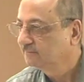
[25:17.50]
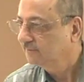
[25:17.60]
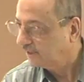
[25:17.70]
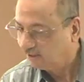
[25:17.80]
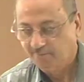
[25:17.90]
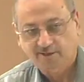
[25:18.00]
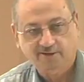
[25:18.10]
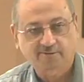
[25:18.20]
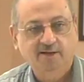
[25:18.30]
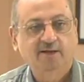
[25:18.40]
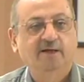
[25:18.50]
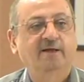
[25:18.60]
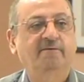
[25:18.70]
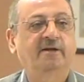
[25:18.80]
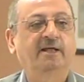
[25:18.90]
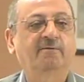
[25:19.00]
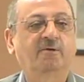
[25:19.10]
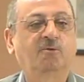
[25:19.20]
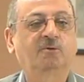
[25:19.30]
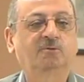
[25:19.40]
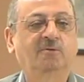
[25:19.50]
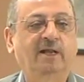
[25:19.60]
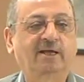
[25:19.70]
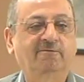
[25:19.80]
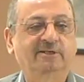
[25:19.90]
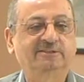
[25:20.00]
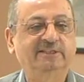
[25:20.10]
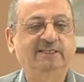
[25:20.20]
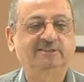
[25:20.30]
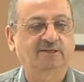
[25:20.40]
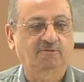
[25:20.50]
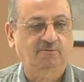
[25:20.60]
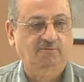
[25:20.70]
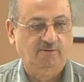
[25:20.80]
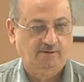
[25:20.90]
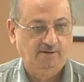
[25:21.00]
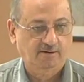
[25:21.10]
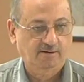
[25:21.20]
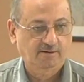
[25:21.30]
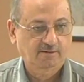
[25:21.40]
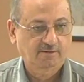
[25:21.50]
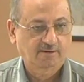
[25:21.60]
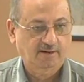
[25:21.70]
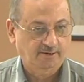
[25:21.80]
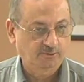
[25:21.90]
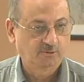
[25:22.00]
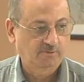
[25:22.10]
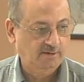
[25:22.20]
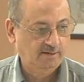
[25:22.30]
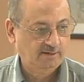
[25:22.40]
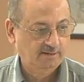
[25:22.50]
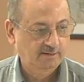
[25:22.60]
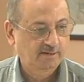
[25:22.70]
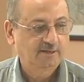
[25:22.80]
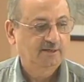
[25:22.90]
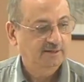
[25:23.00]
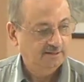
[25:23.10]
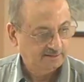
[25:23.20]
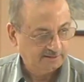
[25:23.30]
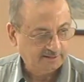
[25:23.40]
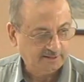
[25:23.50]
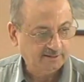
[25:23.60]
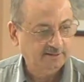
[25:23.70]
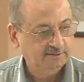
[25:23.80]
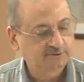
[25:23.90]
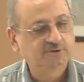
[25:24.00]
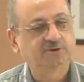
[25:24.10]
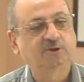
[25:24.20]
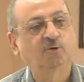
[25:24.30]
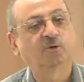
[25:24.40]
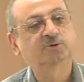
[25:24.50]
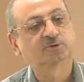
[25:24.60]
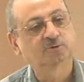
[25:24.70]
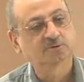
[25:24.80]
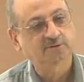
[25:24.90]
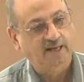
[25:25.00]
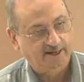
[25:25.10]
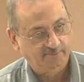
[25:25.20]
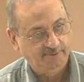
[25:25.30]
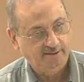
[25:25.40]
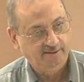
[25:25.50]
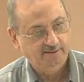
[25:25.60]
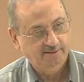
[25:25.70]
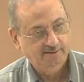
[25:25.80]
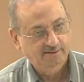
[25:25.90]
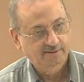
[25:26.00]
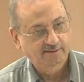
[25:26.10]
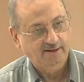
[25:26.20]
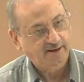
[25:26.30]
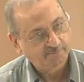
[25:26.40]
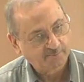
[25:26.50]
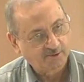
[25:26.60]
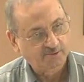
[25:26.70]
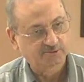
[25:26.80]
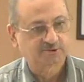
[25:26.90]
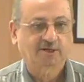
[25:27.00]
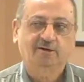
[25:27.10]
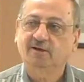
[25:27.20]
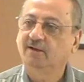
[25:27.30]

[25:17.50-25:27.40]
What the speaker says: Arabic language. Whenever Urdu language needs a word, a new word, she goes to the Arabic and borrows the